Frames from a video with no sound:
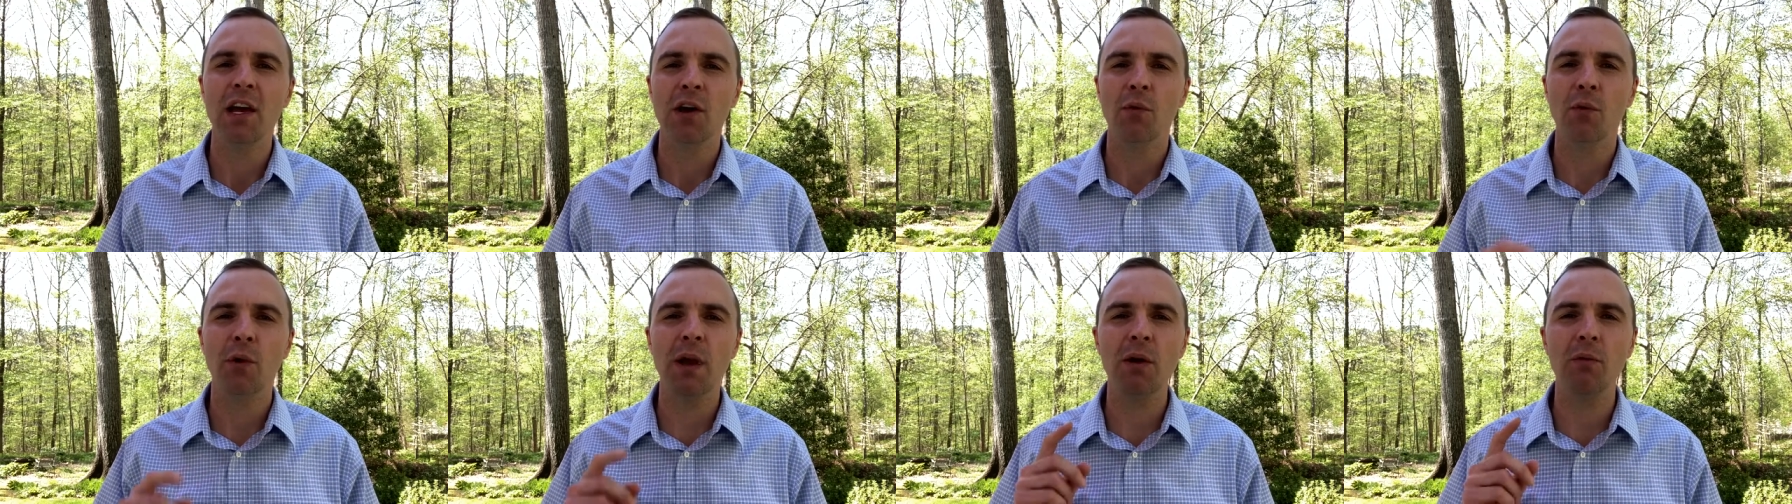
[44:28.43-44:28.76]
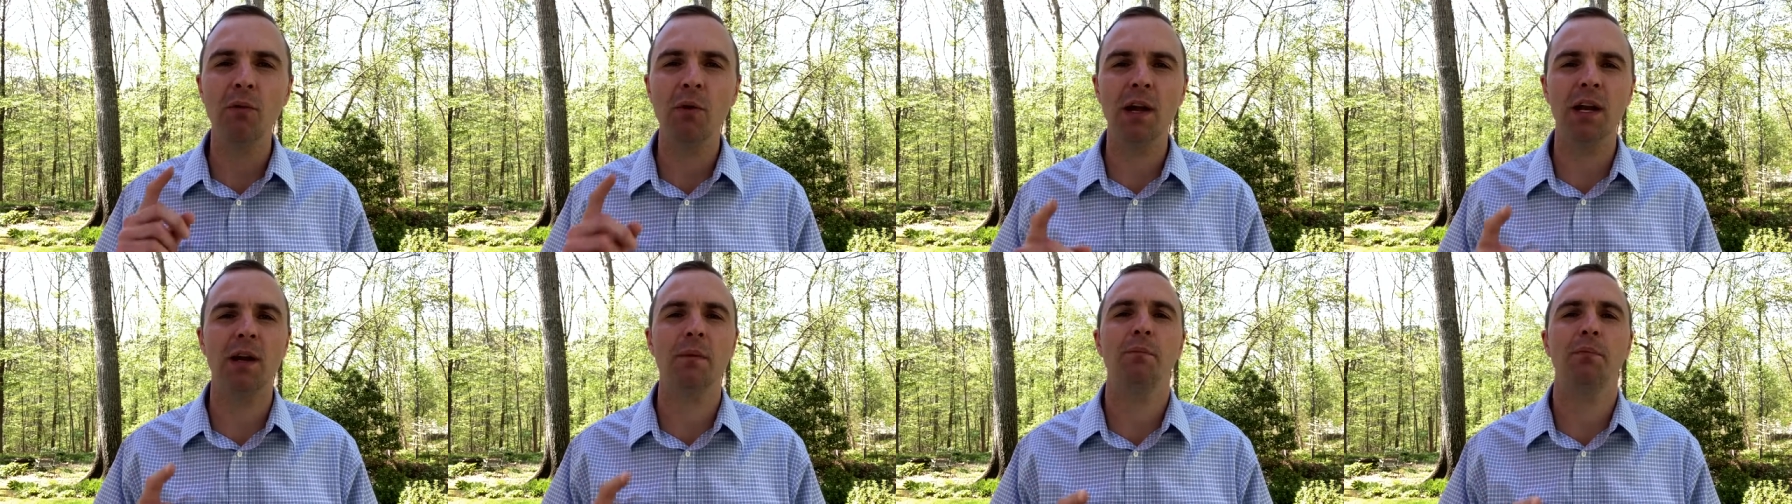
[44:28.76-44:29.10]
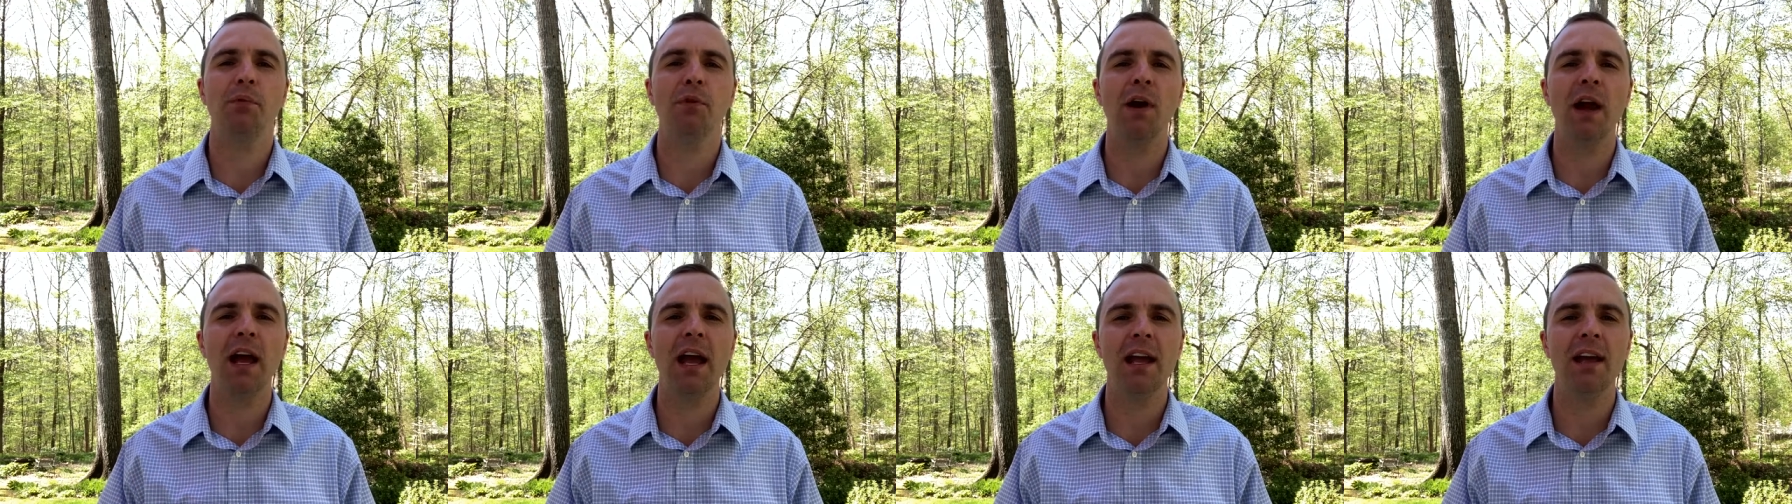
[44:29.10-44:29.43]
We want to
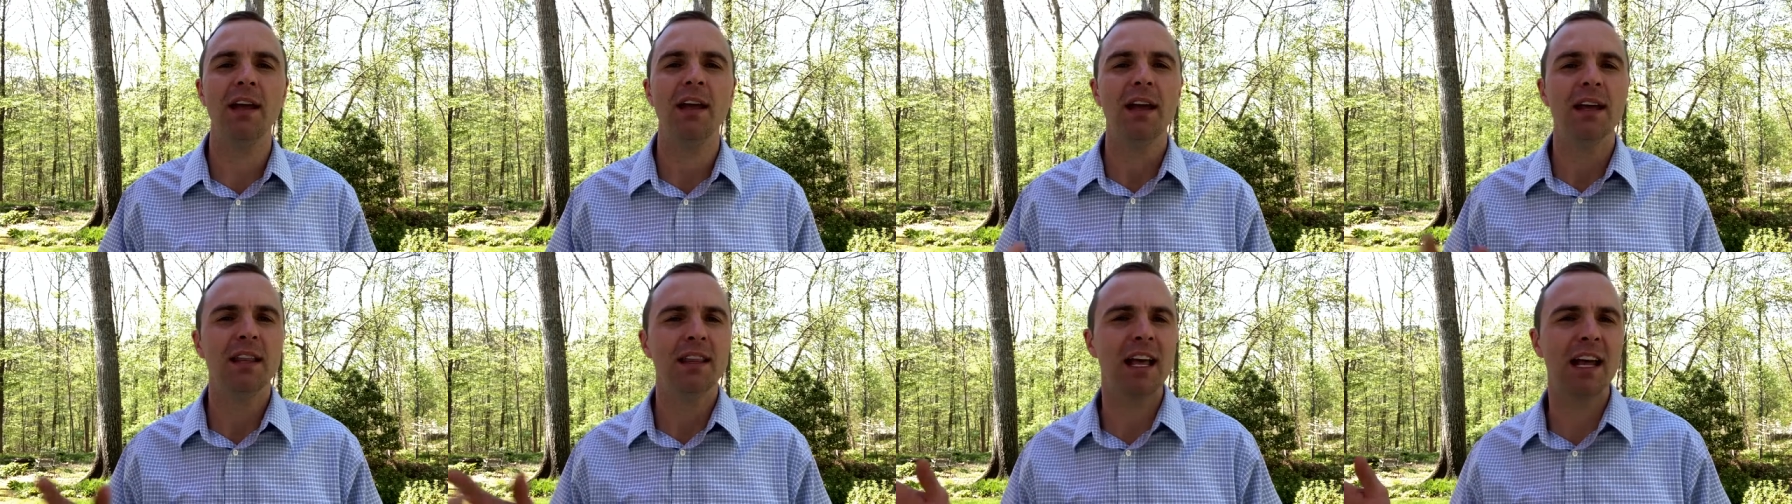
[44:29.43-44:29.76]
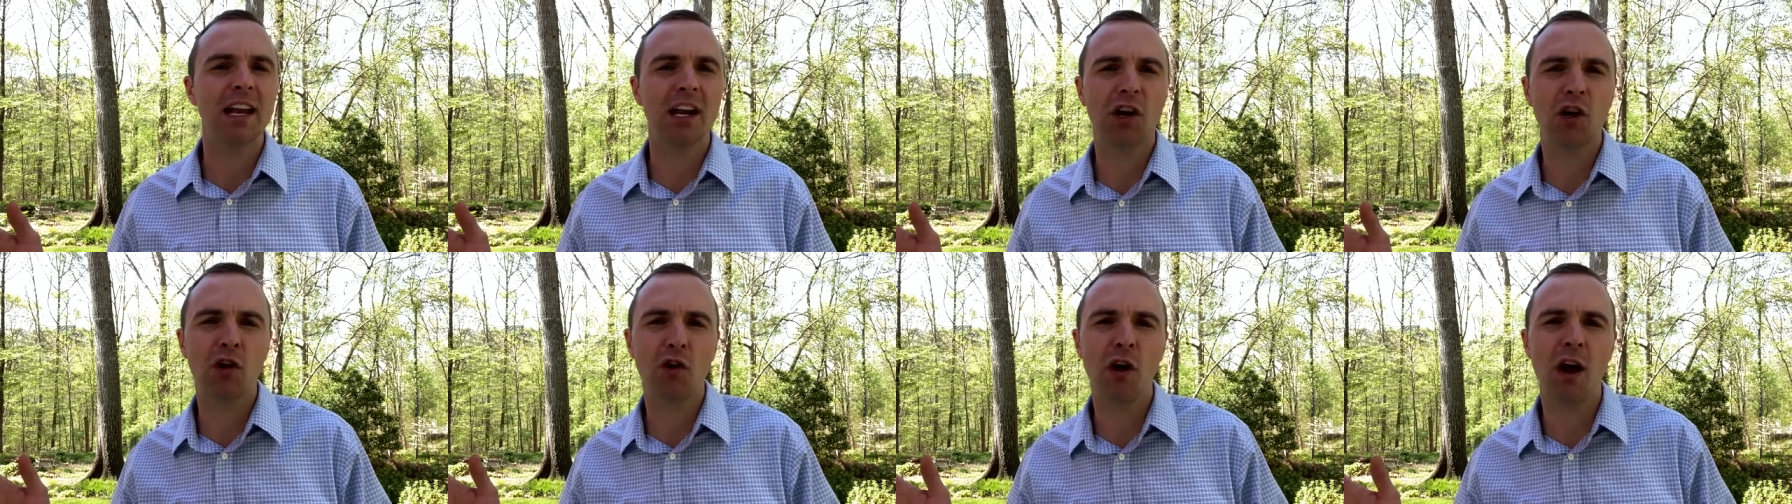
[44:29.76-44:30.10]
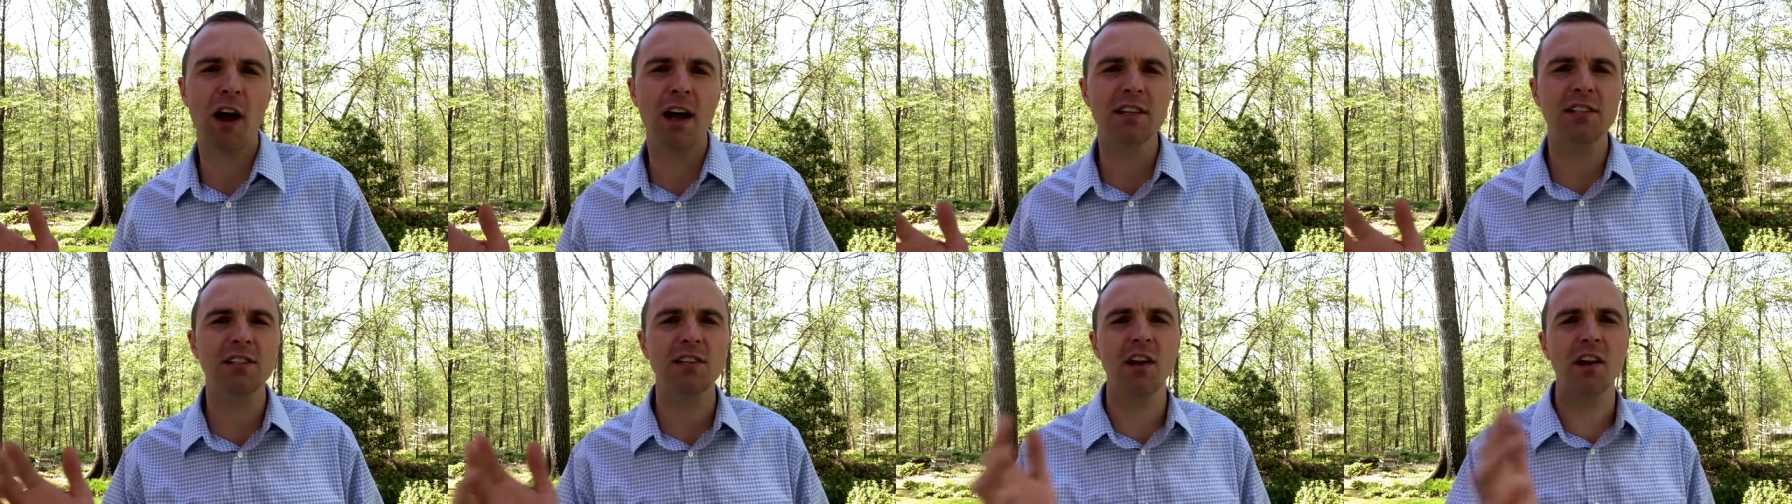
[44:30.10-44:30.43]
pray that across